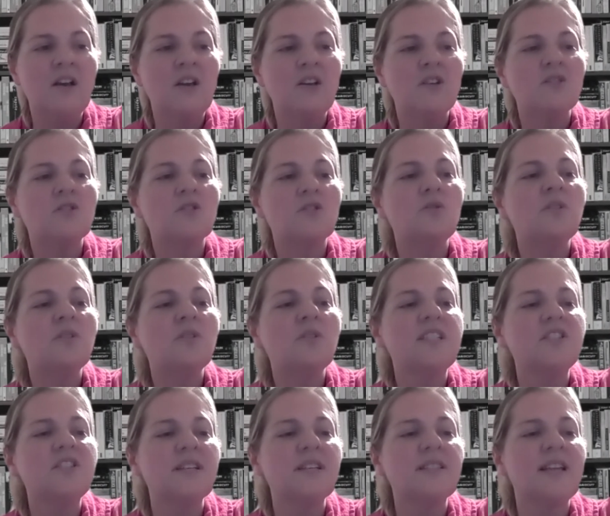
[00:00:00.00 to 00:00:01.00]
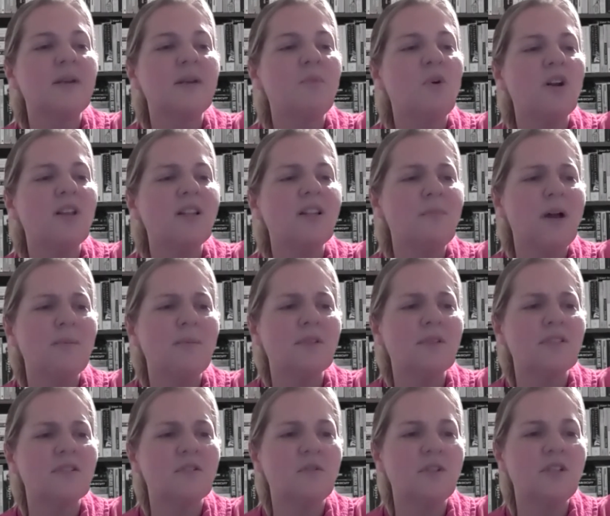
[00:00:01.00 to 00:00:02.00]
School districts like Portland
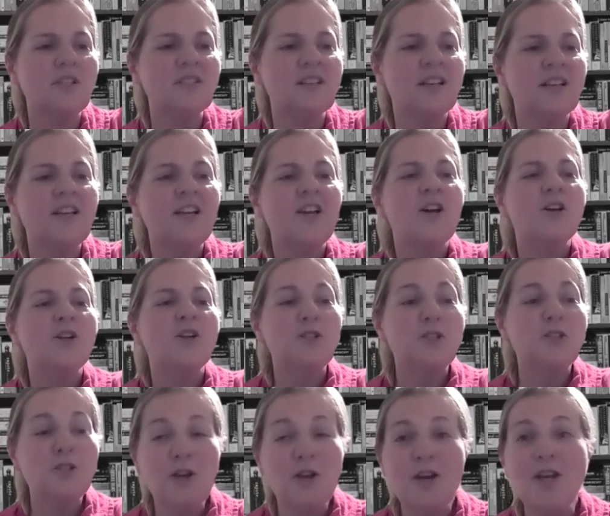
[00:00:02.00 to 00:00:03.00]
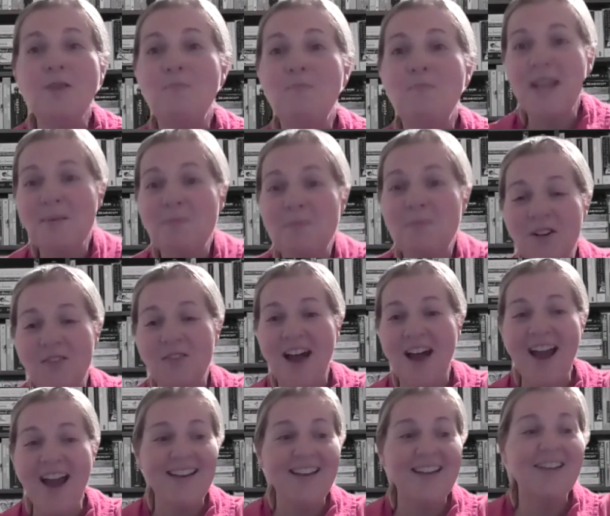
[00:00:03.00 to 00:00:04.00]
Public Schools should
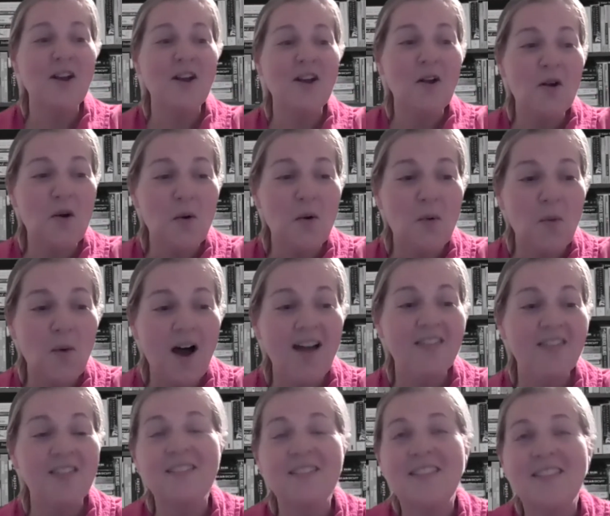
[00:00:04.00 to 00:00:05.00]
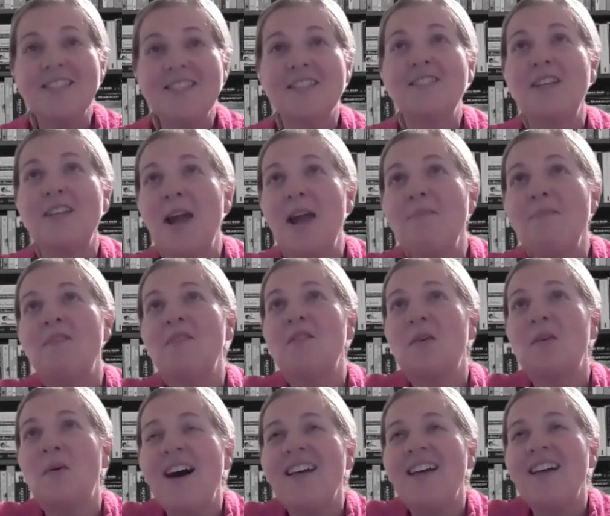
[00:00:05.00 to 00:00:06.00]
providing this type of
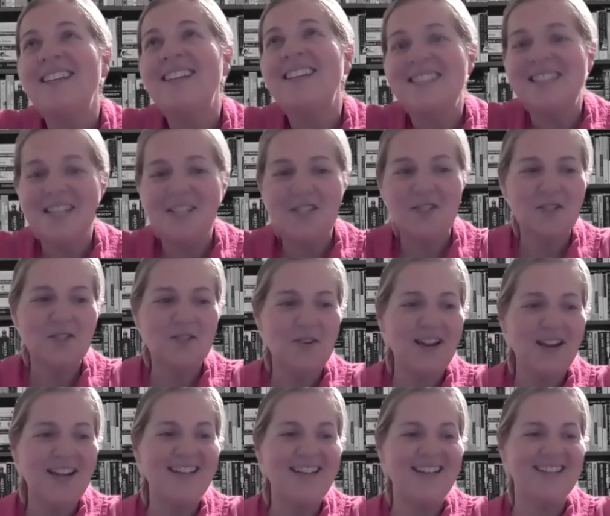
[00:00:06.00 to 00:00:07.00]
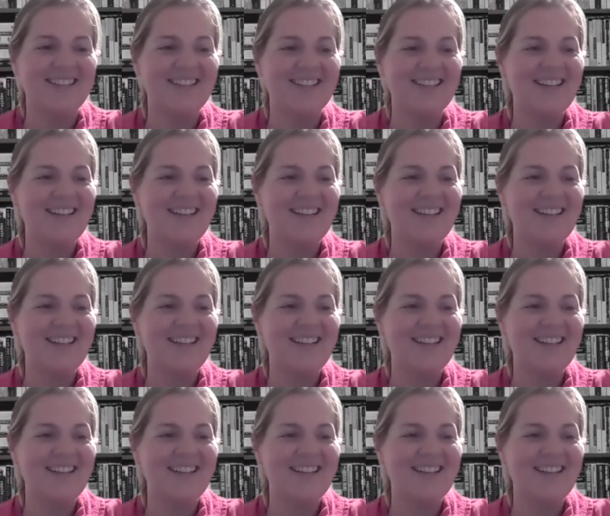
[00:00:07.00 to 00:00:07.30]
quality teacher training.